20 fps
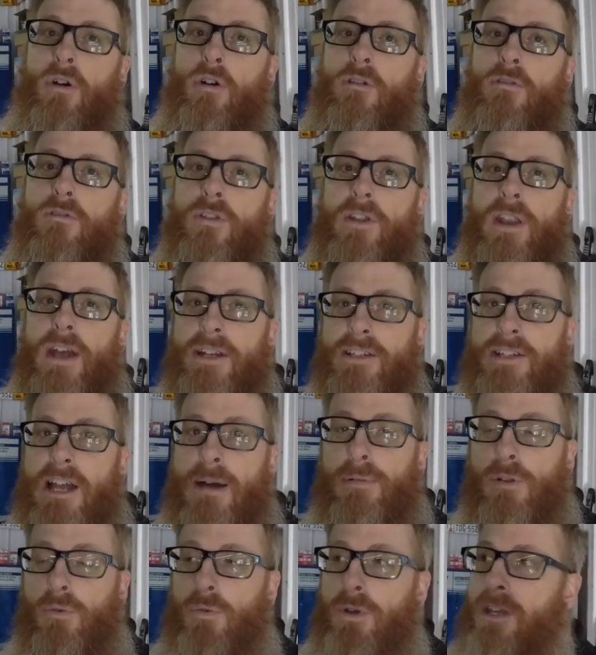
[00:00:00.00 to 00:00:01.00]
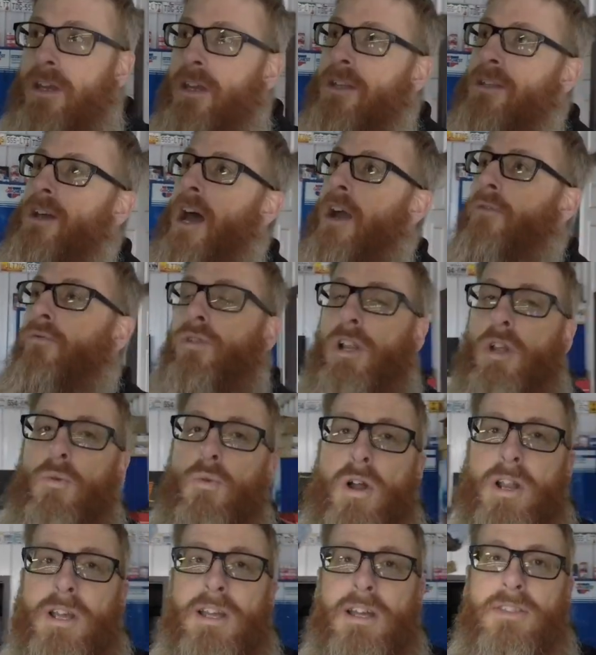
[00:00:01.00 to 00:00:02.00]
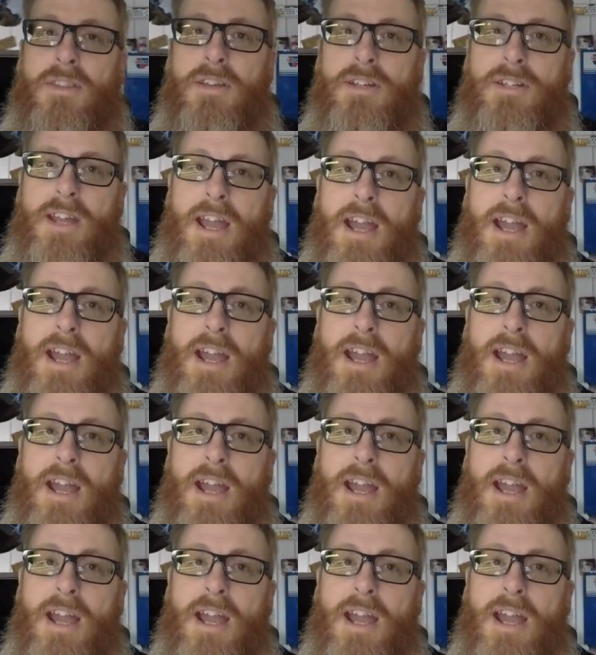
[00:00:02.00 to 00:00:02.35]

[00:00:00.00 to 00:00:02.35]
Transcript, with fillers: over the next couple of weekends. I really wanna get this